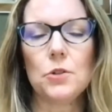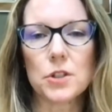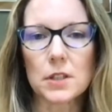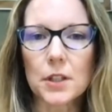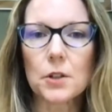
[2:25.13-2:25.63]

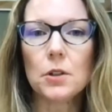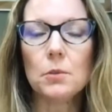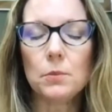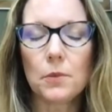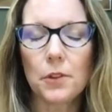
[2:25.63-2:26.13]
Just
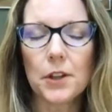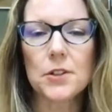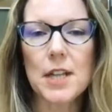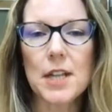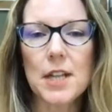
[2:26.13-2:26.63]

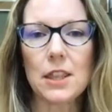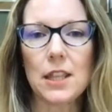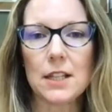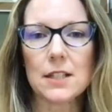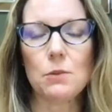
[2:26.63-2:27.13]
little tiny
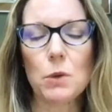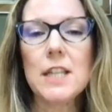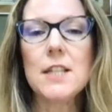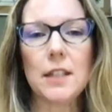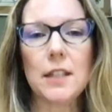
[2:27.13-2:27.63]
things that
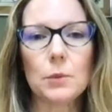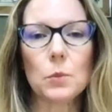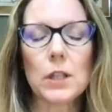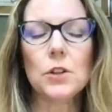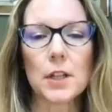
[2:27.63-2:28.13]
we see
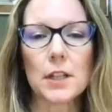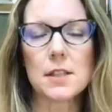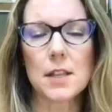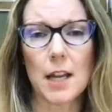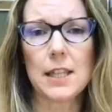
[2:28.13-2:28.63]
when we look
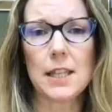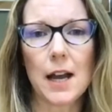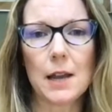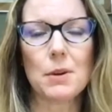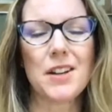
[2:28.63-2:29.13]
inside the
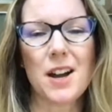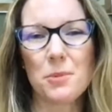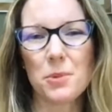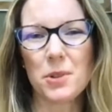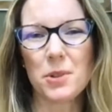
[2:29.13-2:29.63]
eye, but
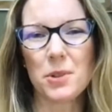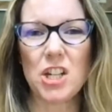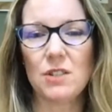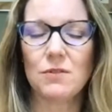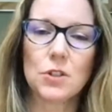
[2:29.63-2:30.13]
not really
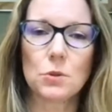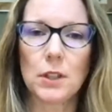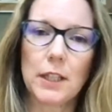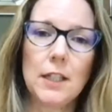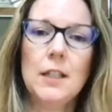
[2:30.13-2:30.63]
changing
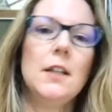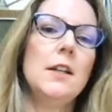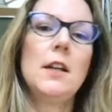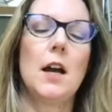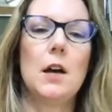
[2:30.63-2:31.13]
visually.
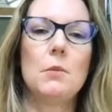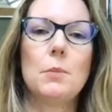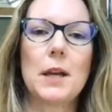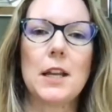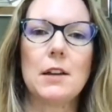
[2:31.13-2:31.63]

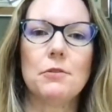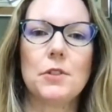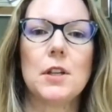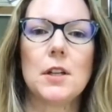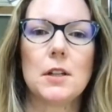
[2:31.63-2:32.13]
But if
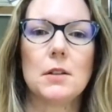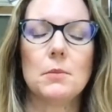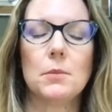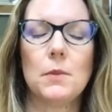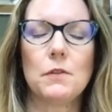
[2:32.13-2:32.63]
the
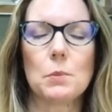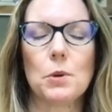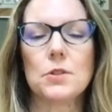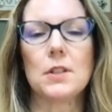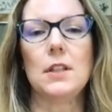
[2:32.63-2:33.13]

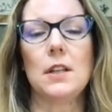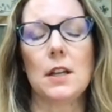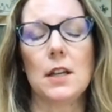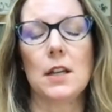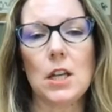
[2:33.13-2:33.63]
person
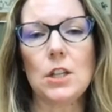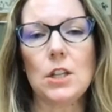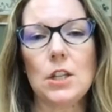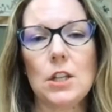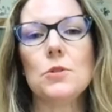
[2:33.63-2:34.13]

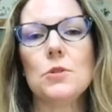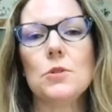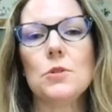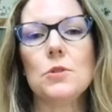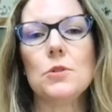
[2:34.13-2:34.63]

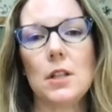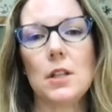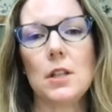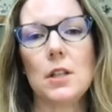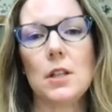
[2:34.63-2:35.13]
continues to
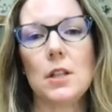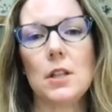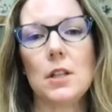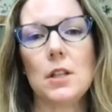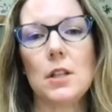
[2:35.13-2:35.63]
not
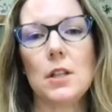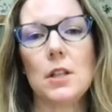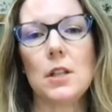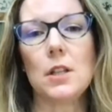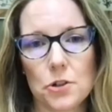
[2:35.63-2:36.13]
control their
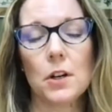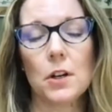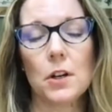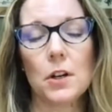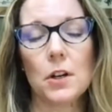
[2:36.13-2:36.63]
sugars, or they're
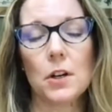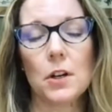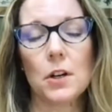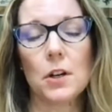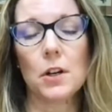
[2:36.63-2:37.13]
either at
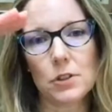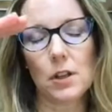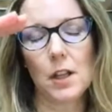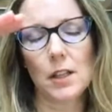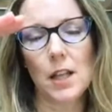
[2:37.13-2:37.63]
high
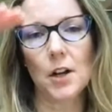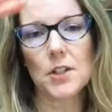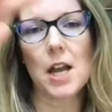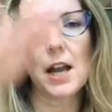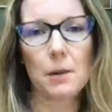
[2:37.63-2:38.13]
levels for a
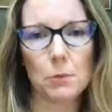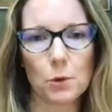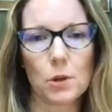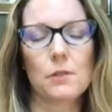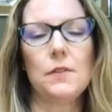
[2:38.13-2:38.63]
long
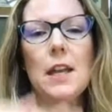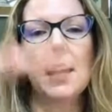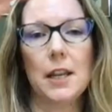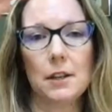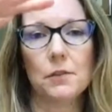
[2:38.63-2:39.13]
time, or
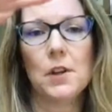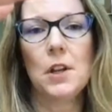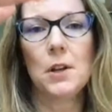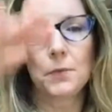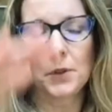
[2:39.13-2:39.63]
if they kind
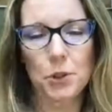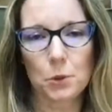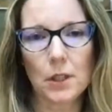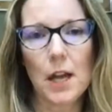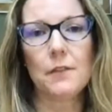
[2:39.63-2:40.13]
of
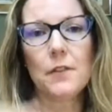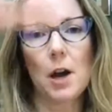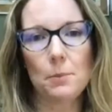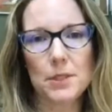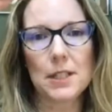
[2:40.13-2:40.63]
do a lot
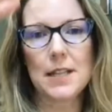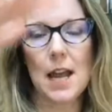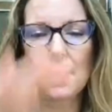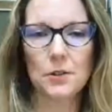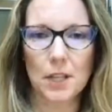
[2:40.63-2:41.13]
of ups and
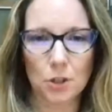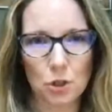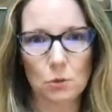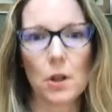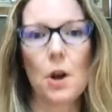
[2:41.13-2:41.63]
downs, like
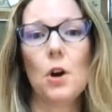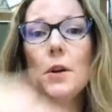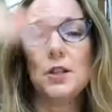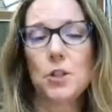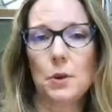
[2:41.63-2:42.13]
too low
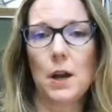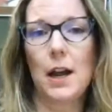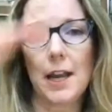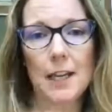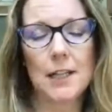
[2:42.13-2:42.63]
and too
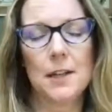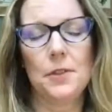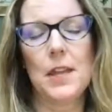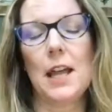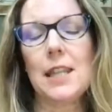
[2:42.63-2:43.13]
high,
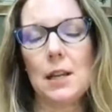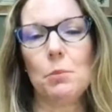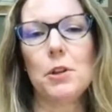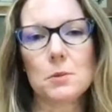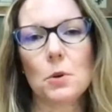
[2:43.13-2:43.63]
that then
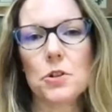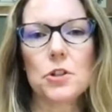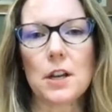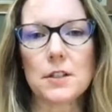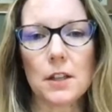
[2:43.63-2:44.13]
puts more
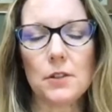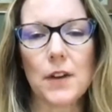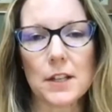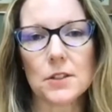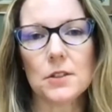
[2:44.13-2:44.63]
stress on the
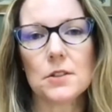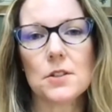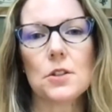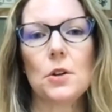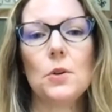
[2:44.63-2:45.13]
vessels.
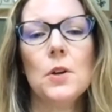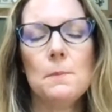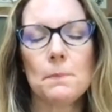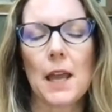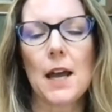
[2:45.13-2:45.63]
So
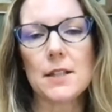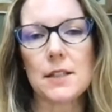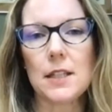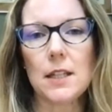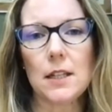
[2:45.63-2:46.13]
as
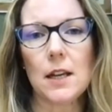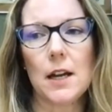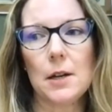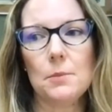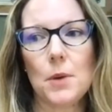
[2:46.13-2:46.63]
the
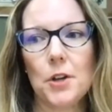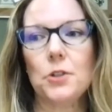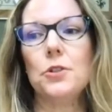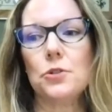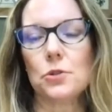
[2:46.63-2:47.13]

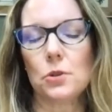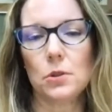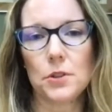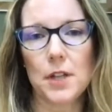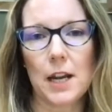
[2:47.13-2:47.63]

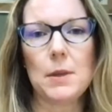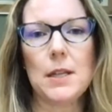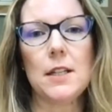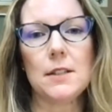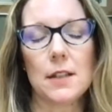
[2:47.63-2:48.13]
uncontrolled
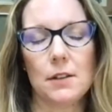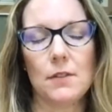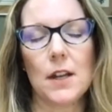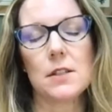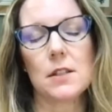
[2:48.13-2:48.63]
diabetes
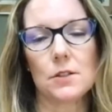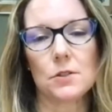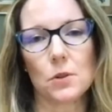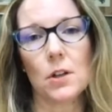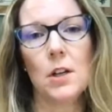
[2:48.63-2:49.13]
advances
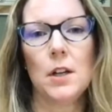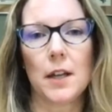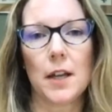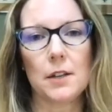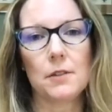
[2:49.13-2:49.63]
or
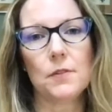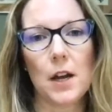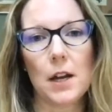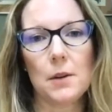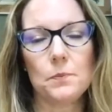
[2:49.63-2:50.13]
kind of
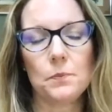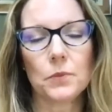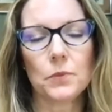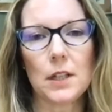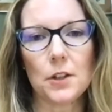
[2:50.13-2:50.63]

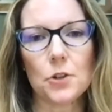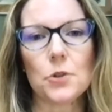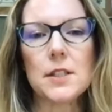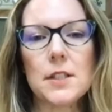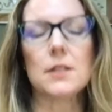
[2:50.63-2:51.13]

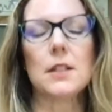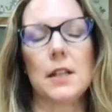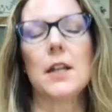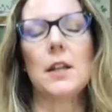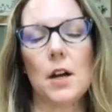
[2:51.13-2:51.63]
increases, then
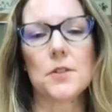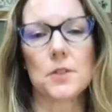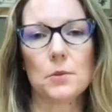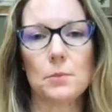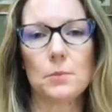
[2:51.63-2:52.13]
it can
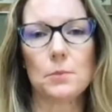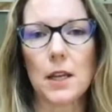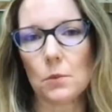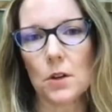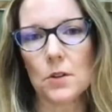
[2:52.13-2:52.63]
also make
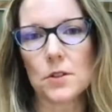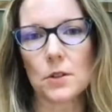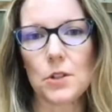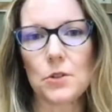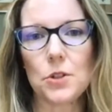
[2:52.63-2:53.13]
it worse. So
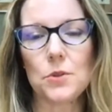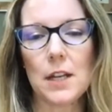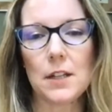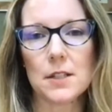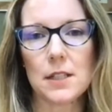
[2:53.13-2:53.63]
you do
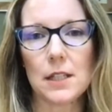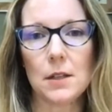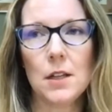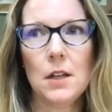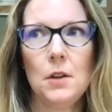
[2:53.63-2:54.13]
tend to
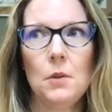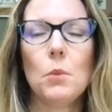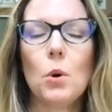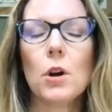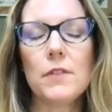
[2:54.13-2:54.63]
see
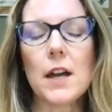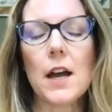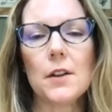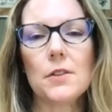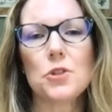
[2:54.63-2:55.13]
more of
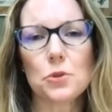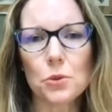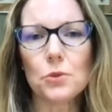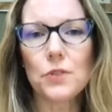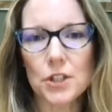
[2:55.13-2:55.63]
the
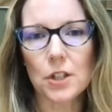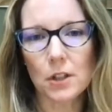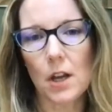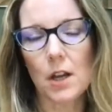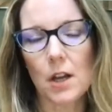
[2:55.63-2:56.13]
true vision
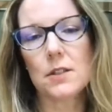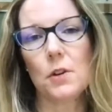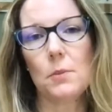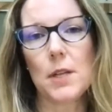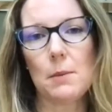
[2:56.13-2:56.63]
loss
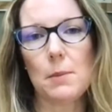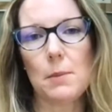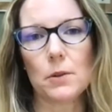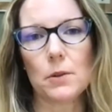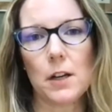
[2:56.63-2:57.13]
from diabetic
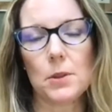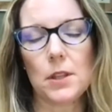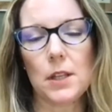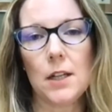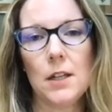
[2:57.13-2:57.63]

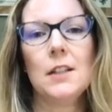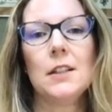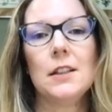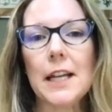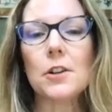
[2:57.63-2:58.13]
retinopathy
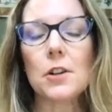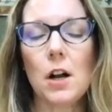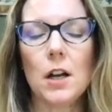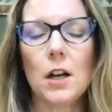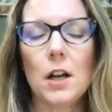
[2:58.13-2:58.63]
later
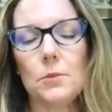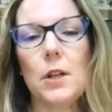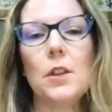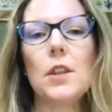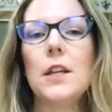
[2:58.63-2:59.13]
on,
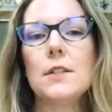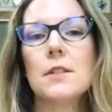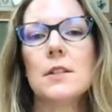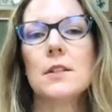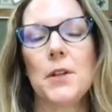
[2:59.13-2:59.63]
when
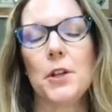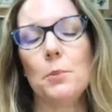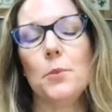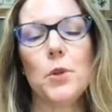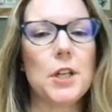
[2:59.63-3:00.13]
things,
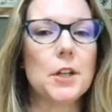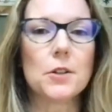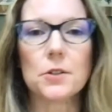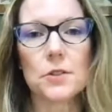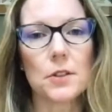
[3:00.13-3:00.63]

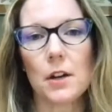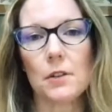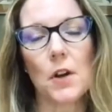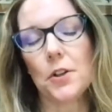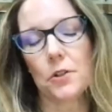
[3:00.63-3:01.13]
years
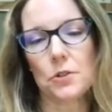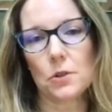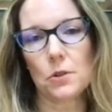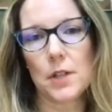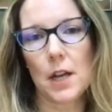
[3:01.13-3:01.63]
of
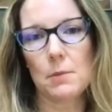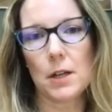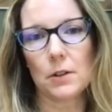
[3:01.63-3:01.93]
uncontrolled diabetic